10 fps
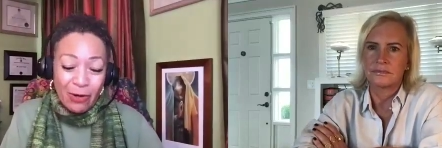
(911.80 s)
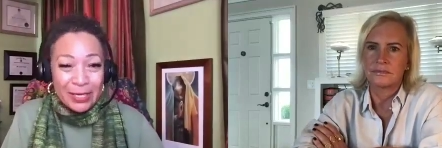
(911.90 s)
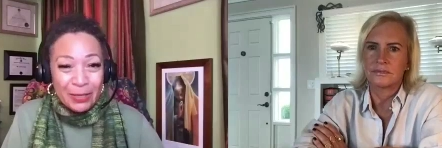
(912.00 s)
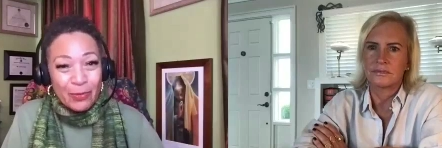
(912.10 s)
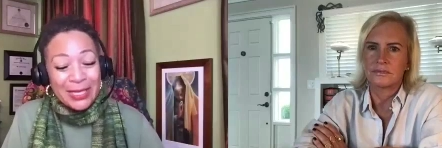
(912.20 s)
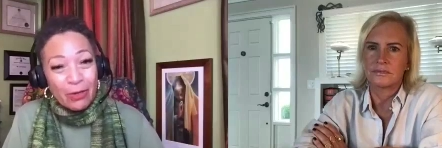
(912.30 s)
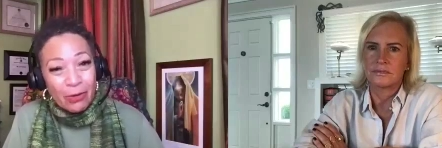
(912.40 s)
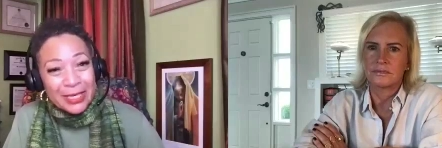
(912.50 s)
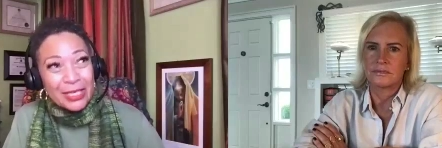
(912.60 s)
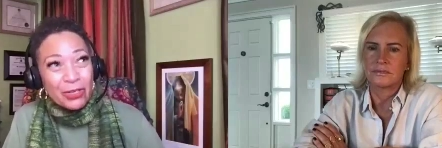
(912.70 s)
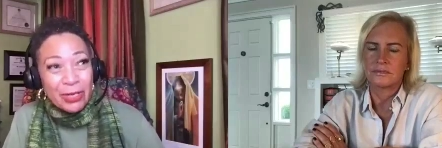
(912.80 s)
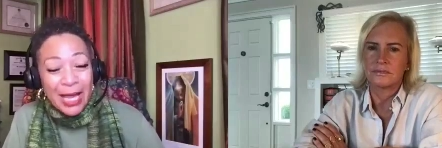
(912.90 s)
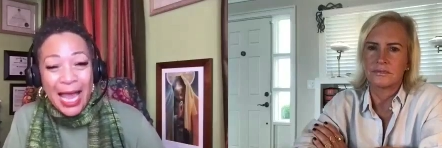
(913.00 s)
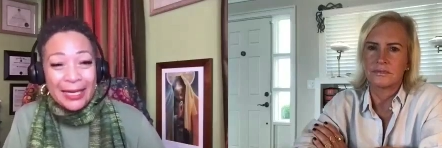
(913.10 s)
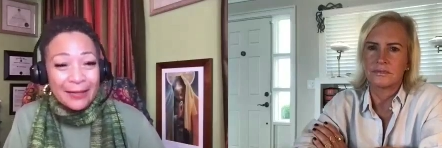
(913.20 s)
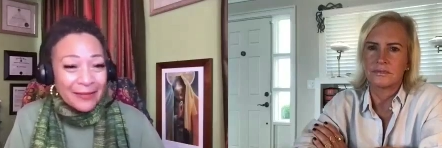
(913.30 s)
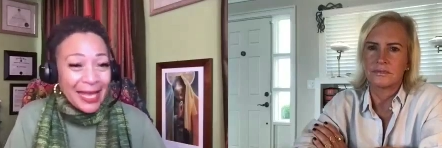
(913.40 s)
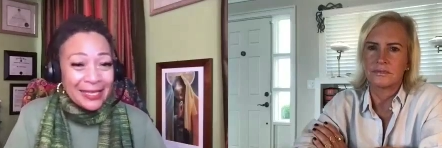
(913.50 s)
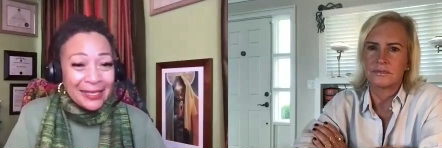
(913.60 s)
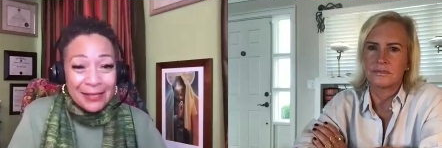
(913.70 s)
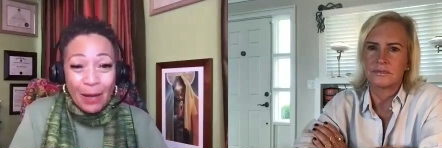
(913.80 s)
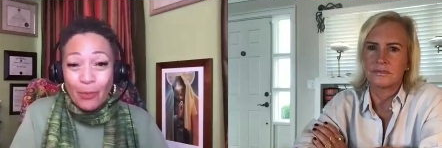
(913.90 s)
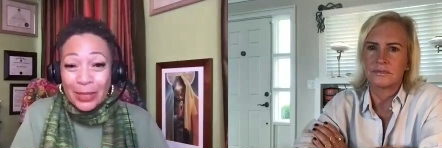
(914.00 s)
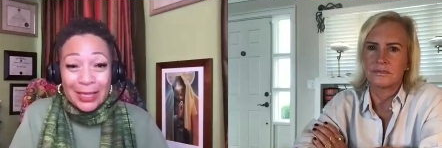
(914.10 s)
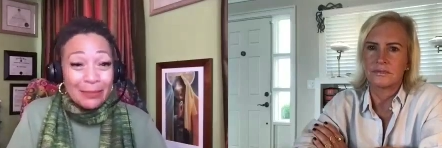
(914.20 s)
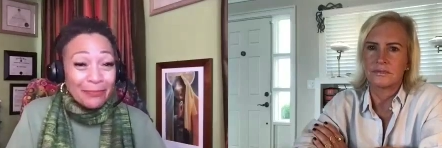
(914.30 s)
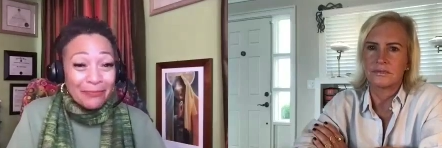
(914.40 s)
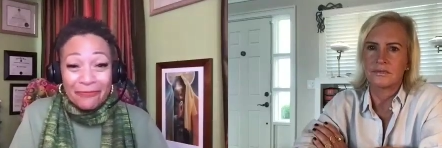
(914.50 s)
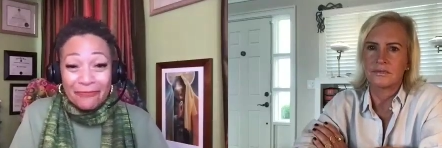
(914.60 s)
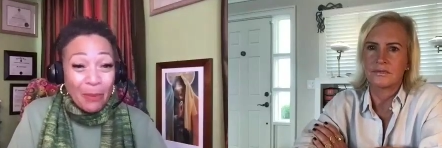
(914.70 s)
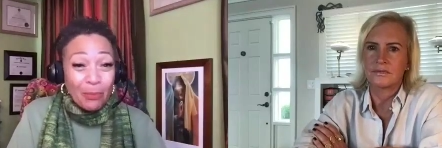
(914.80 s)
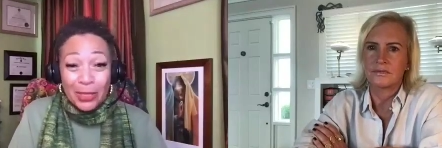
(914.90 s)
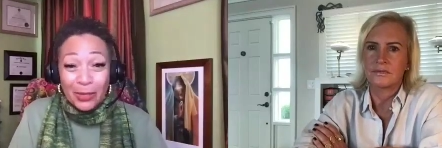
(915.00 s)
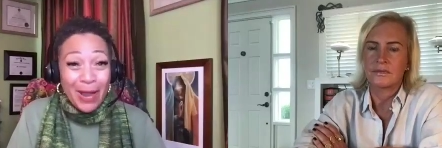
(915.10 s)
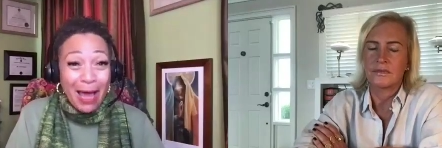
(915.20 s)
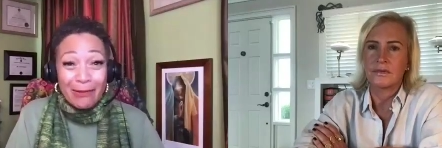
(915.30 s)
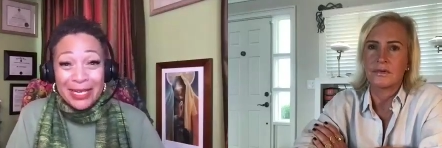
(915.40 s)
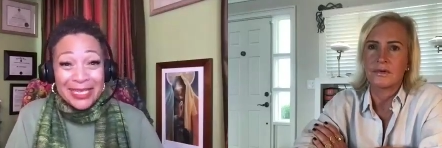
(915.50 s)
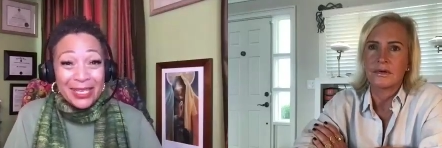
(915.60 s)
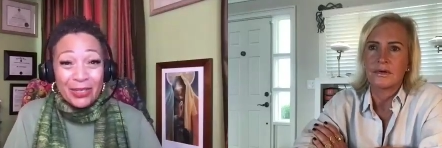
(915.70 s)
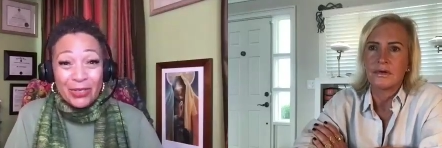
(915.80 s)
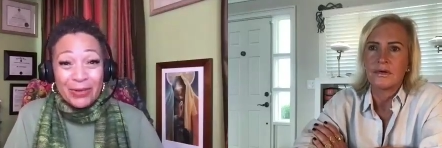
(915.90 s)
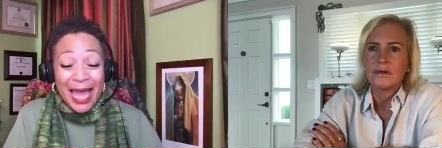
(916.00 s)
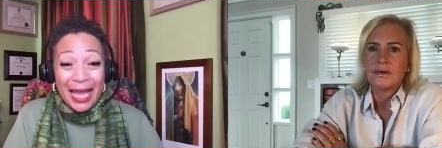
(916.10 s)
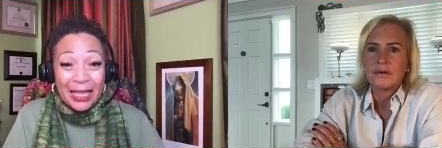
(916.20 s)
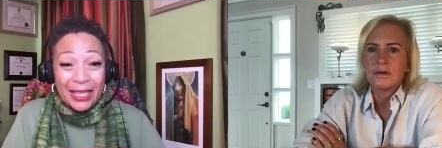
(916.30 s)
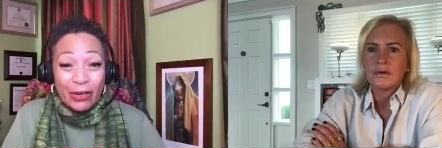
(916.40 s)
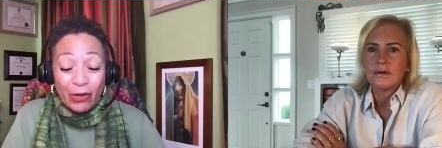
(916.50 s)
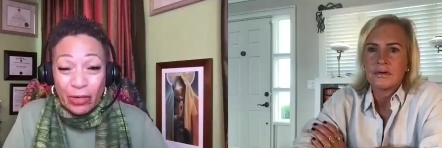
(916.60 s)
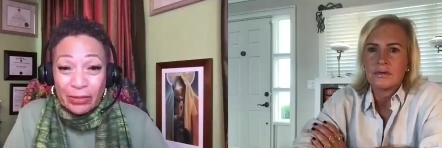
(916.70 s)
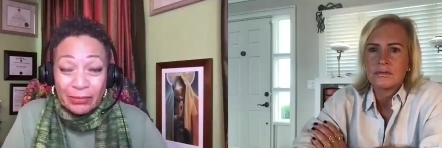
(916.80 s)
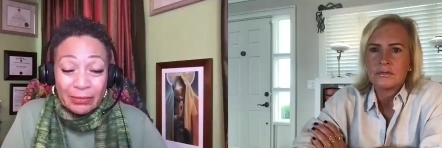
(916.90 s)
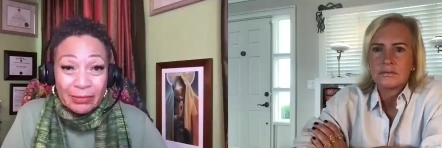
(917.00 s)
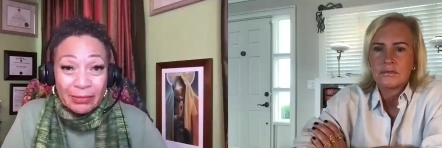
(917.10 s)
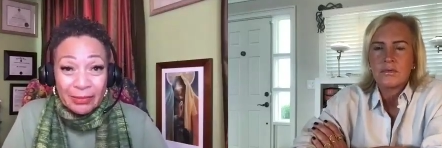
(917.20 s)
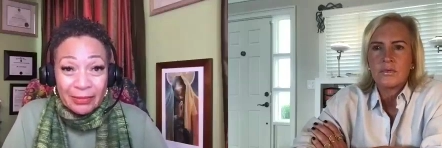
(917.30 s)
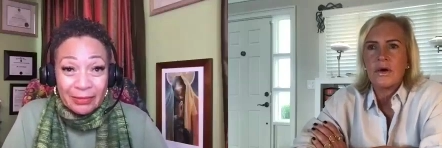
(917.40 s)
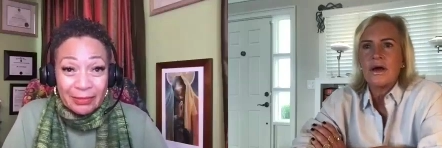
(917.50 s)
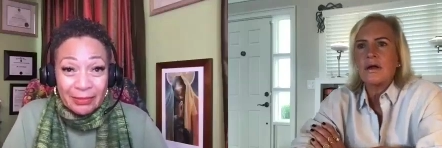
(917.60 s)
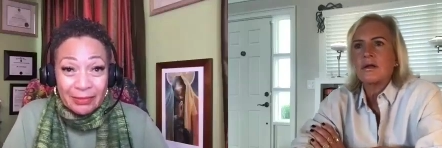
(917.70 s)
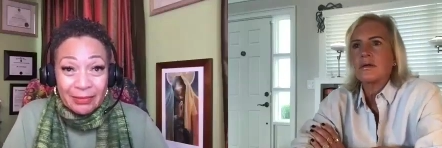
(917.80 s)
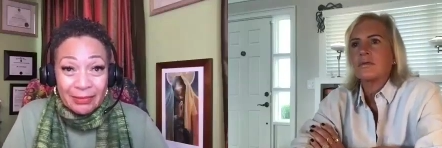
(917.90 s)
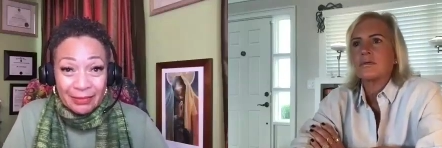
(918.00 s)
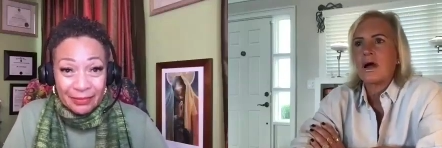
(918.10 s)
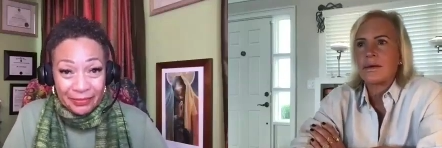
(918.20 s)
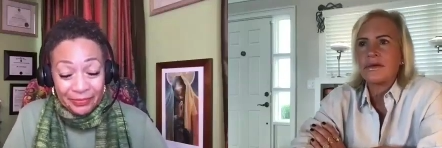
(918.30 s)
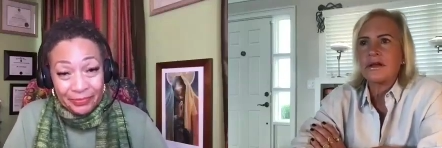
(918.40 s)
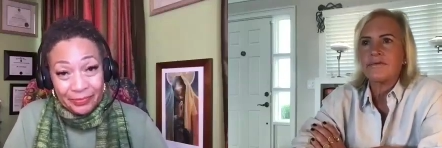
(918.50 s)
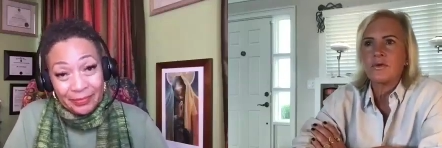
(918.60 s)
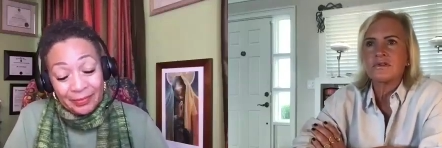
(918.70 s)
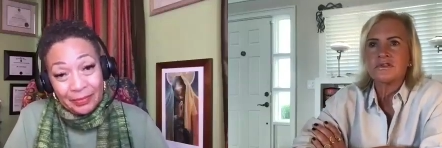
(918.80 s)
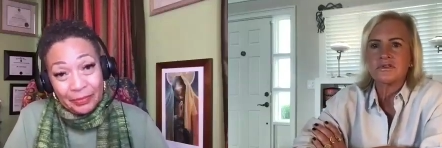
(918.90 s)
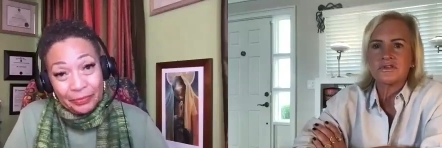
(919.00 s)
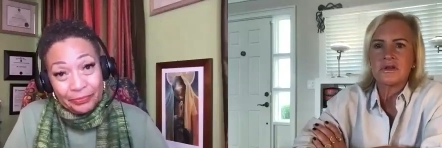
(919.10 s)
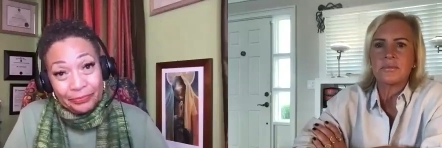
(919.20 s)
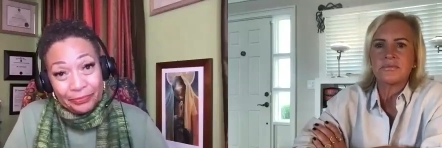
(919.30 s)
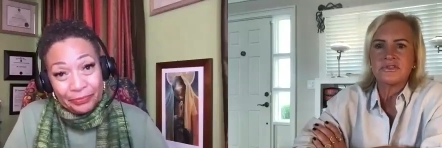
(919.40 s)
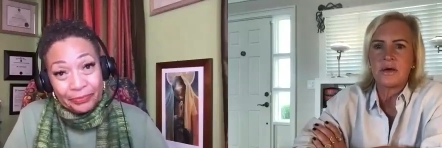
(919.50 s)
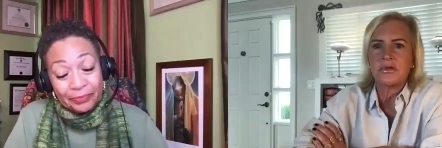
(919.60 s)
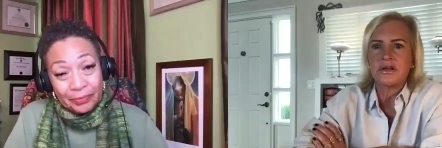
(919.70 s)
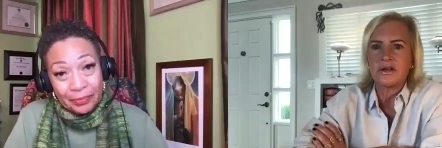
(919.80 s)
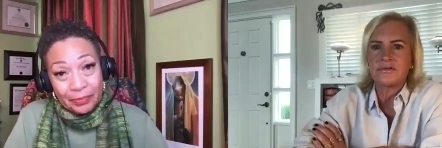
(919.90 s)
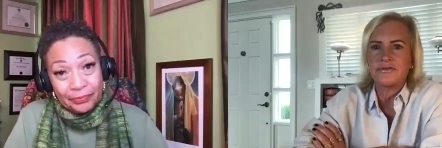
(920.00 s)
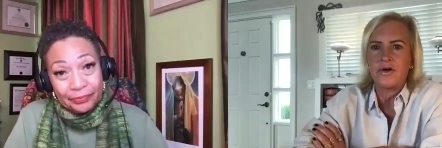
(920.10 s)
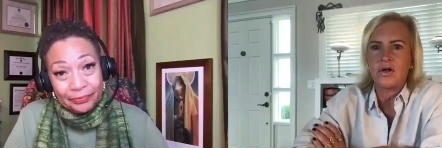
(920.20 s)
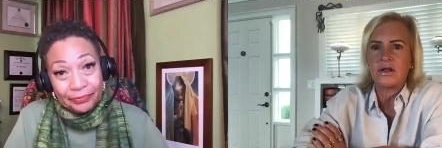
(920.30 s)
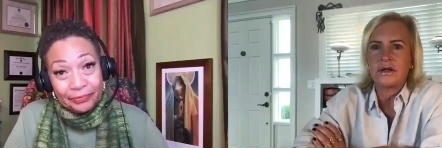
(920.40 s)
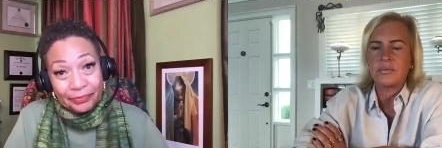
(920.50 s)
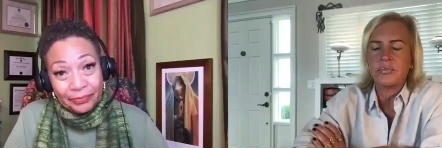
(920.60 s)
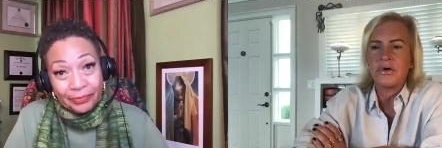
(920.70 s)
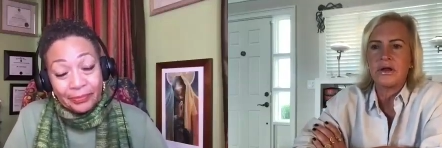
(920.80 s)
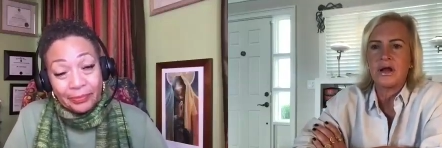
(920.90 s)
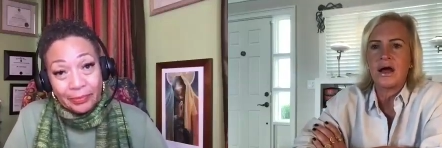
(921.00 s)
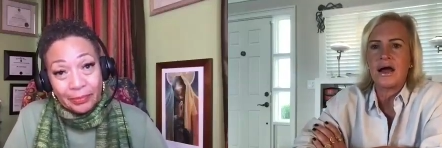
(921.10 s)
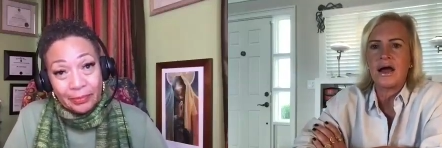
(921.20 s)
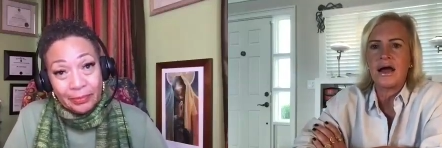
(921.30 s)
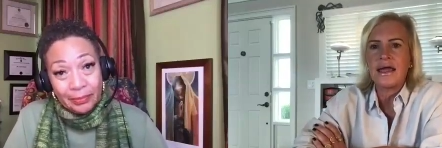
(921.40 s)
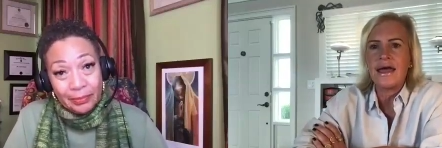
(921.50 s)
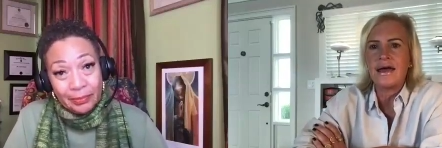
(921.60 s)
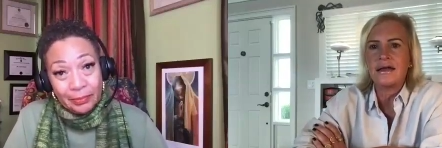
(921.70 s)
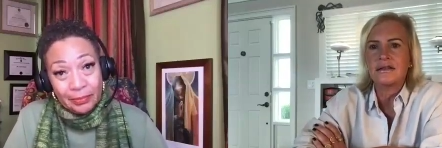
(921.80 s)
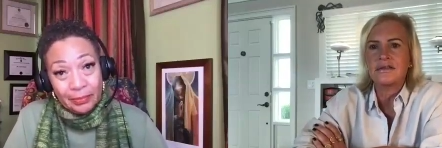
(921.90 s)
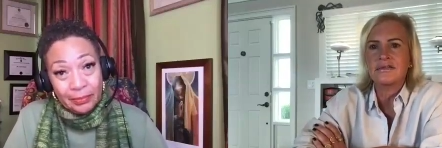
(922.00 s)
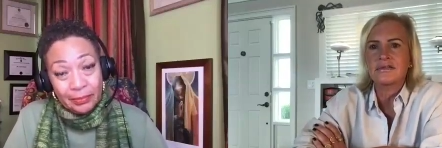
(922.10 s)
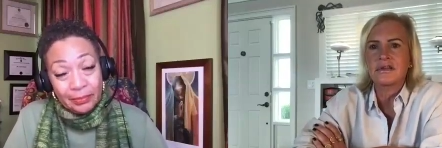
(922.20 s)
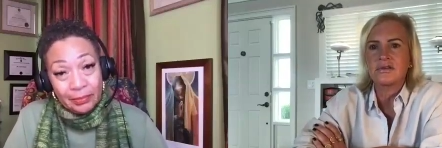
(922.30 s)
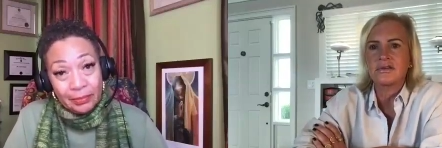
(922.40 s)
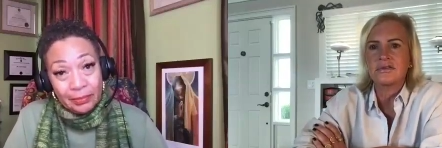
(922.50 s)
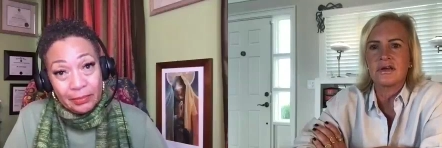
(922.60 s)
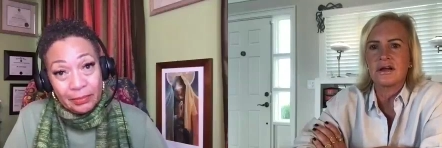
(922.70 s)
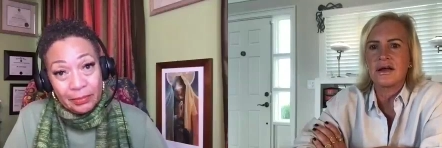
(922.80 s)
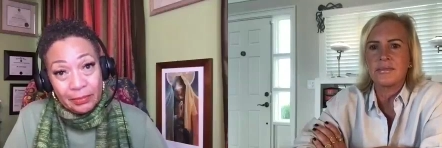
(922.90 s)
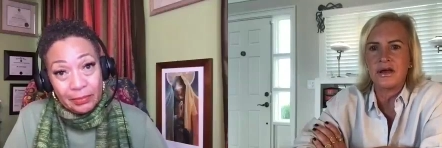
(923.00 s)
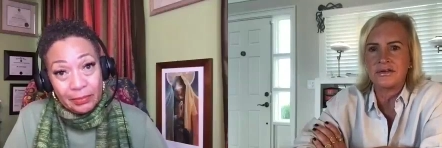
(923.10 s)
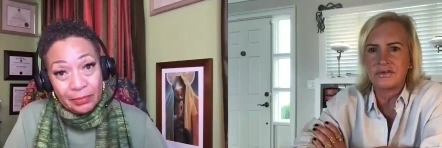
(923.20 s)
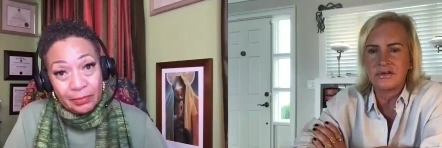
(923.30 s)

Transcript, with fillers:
Speaker 1: or did, what or did you kind of like stumble and fumble around until you got clearer?
Speaker 2: Well, I mean, of course, there's some stumbling and falling, but I, I had the skill set. I'm not